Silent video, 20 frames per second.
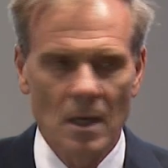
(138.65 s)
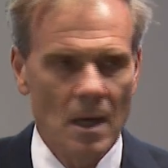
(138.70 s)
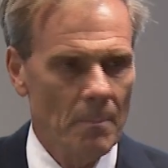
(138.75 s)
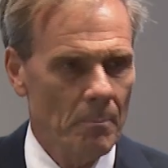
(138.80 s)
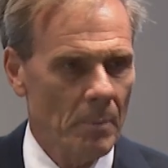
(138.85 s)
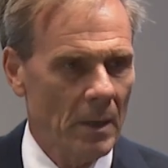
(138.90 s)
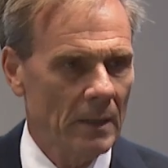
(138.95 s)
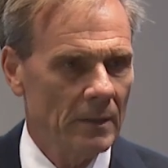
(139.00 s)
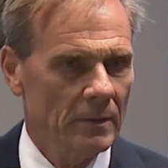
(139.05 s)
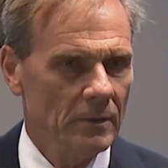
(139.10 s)

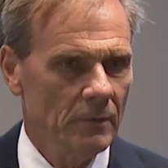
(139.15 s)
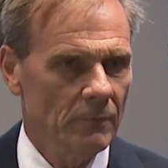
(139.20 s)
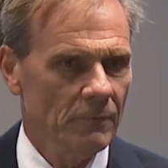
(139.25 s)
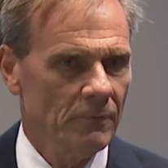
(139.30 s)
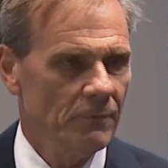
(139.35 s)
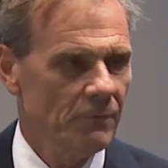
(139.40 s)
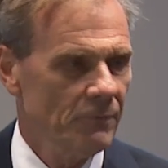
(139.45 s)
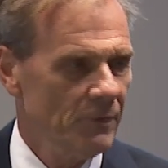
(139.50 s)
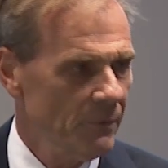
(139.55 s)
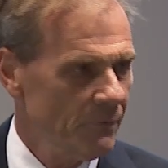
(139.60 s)
Apparently
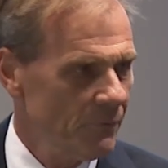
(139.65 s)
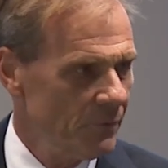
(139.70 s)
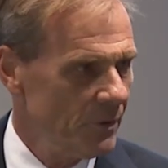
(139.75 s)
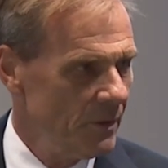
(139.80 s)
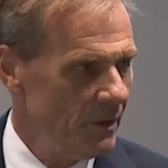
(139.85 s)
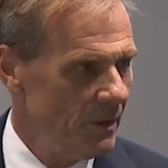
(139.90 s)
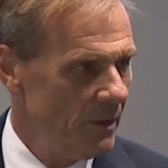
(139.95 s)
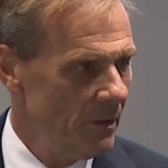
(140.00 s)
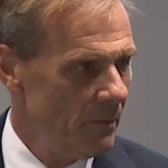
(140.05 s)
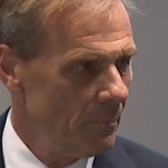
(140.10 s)

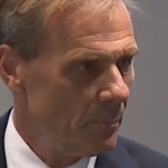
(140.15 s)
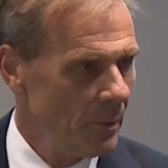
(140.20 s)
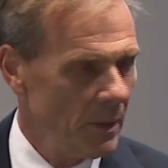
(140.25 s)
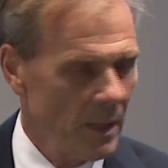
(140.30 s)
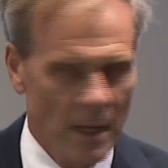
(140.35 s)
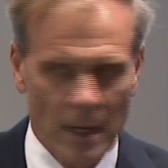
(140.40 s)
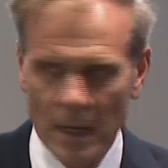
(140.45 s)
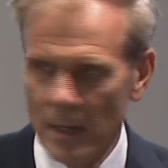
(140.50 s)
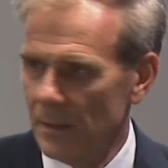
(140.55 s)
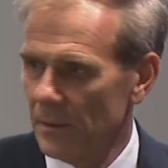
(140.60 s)
50-year
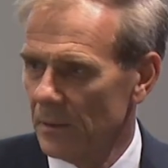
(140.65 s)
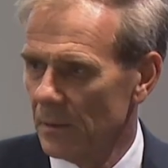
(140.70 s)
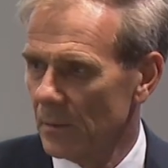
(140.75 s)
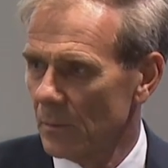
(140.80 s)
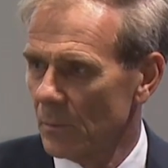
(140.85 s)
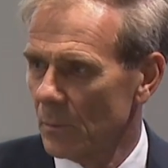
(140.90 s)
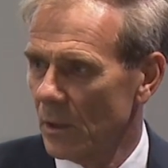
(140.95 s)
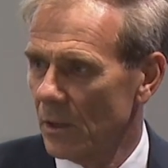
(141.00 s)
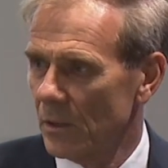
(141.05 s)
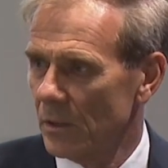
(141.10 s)
plan
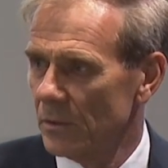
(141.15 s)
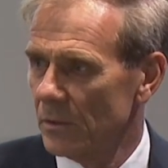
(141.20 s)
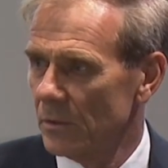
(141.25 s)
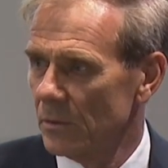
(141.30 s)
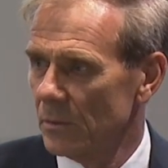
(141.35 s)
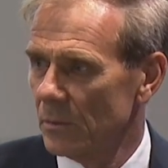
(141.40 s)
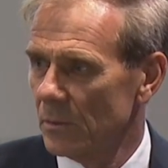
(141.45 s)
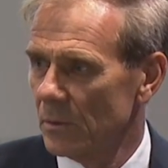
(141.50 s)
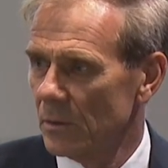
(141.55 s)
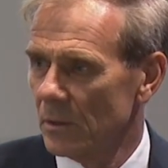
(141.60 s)
where
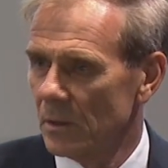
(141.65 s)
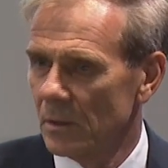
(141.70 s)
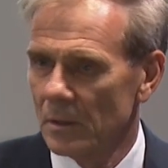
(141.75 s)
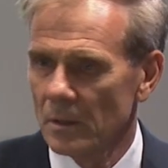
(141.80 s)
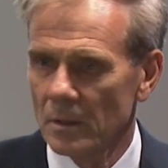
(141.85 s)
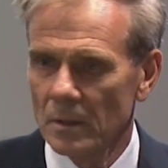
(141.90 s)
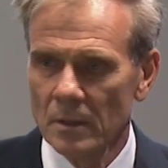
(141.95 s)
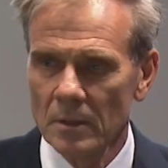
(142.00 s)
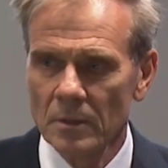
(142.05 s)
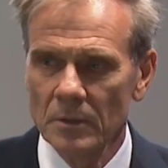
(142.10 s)
you
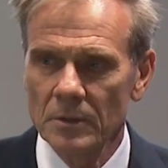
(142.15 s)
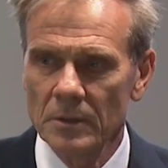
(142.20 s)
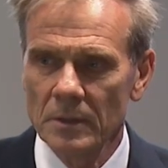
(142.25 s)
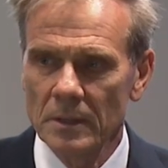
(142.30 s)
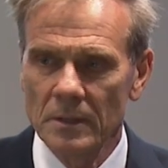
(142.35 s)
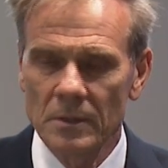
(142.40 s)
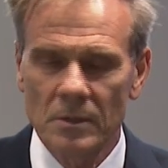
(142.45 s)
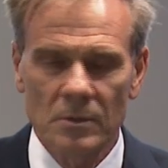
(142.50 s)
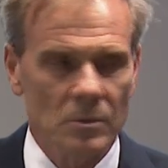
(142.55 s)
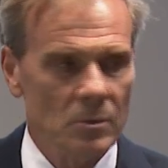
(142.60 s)
look
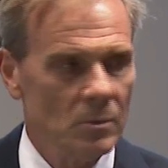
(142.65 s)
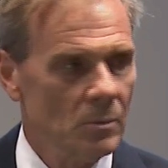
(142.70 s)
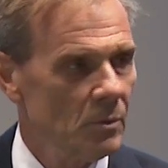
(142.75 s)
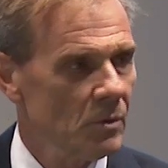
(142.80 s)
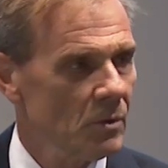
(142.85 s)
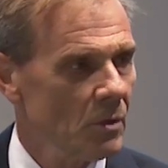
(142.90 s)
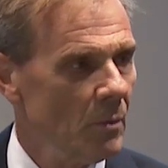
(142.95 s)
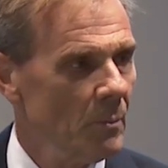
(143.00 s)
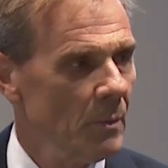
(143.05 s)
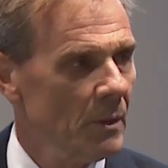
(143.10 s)
into
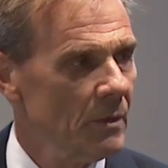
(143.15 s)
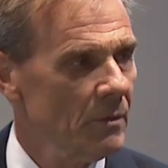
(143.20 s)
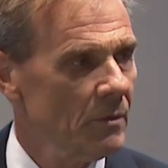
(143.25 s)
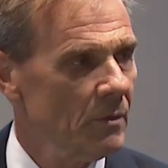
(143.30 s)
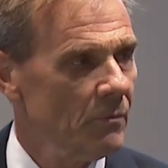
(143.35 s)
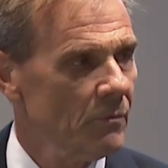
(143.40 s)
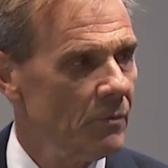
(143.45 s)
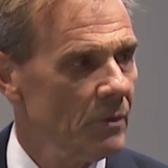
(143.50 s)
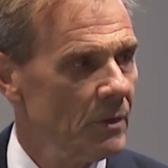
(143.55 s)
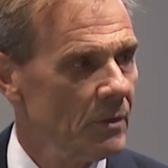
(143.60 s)
so many
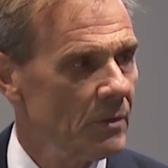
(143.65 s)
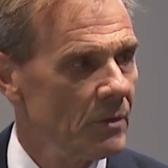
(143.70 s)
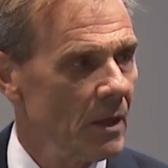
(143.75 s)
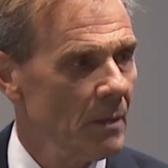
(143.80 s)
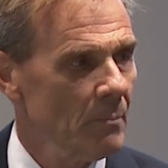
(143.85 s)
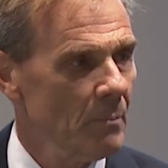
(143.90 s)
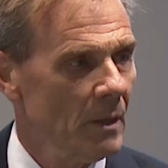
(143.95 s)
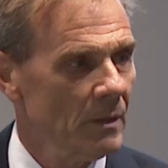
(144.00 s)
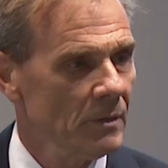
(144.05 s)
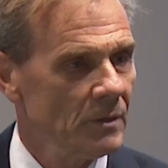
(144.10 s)
different
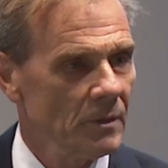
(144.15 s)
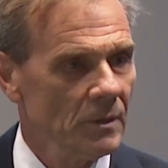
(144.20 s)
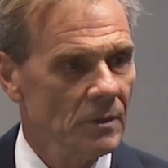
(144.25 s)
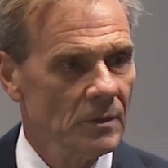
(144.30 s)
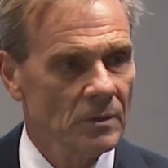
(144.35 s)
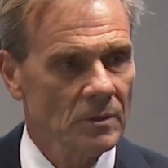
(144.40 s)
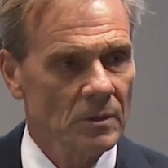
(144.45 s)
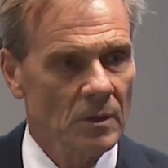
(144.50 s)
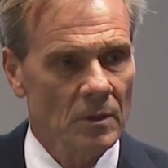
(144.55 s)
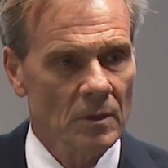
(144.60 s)

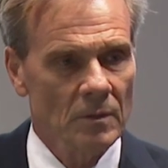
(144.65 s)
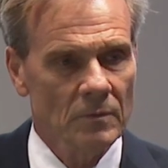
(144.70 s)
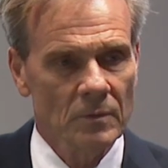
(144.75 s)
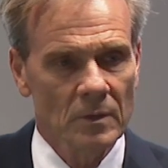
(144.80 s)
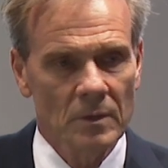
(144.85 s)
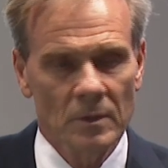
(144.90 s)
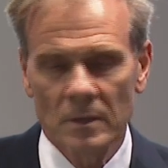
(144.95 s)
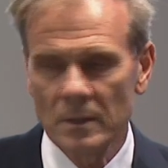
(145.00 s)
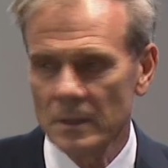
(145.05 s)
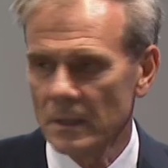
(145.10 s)
dimensions of
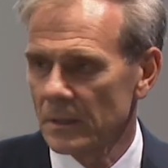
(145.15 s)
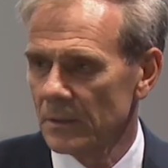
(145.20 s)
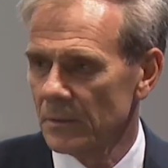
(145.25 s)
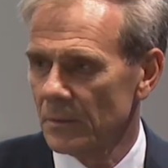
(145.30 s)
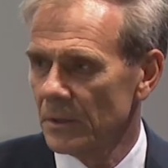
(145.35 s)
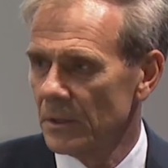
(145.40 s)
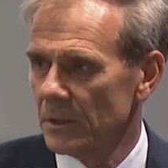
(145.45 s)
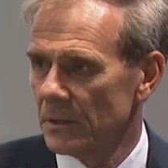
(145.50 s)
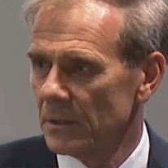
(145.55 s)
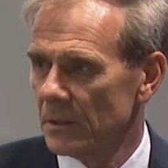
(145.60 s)

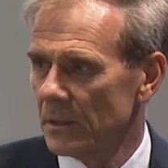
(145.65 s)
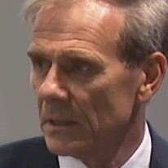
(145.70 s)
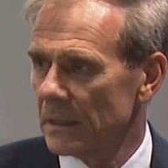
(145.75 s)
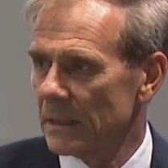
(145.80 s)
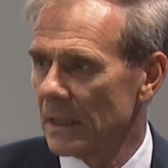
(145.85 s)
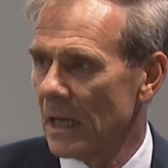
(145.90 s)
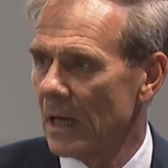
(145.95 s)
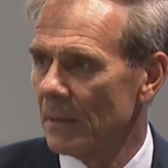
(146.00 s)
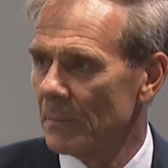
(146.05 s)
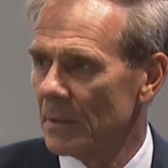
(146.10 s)
including
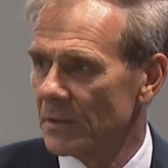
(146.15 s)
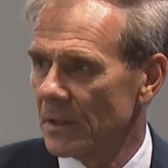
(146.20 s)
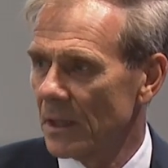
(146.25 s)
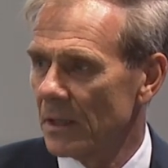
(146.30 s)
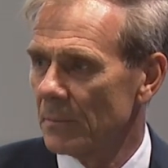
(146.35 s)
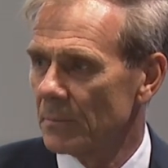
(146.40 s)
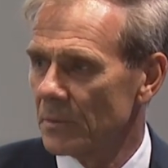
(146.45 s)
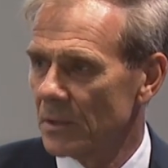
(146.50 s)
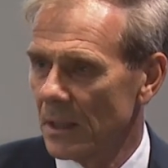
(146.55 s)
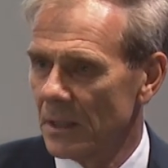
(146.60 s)
climate
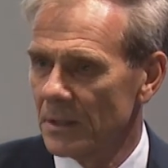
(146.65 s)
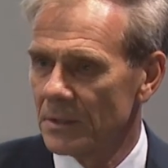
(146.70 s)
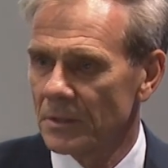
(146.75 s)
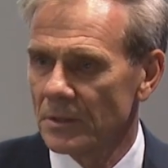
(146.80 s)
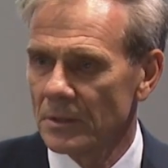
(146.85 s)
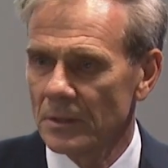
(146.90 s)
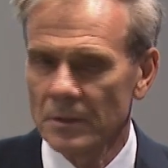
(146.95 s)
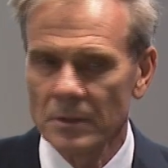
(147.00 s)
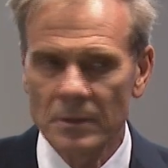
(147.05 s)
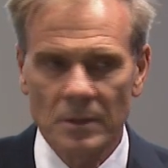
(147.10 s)

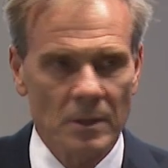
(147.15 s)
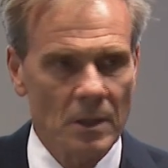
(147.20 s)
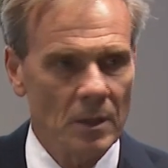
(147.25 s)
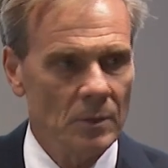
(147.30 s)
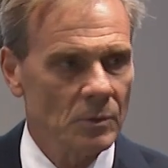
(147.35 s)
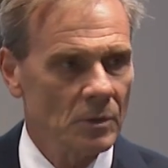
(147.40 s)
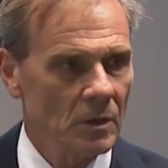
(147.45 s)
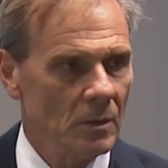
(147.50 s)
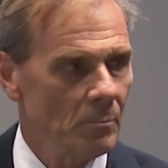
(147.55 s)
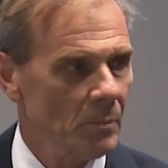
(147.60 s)
adaptation,
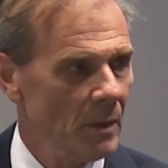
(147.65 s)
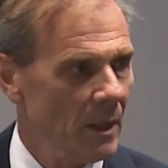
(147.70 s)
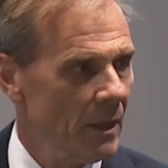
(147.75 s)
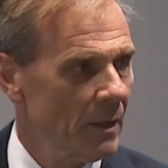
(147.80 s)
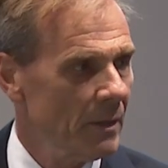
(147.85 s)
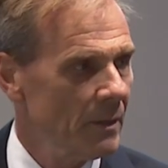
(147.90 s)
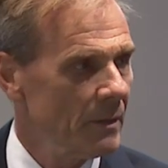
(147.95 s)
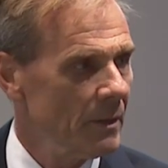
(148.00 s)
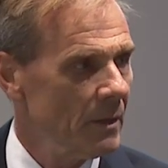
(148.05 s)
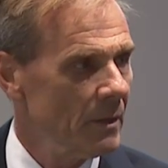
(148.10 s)
coastal
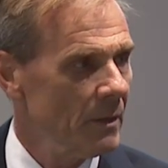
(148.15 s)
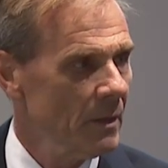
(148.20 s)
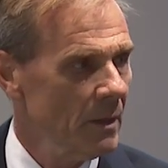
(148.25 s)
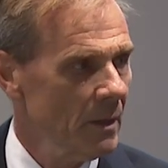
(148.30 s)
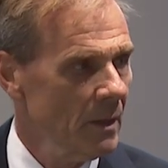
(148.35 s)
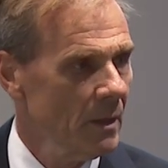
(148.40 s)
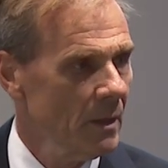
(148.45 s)
planning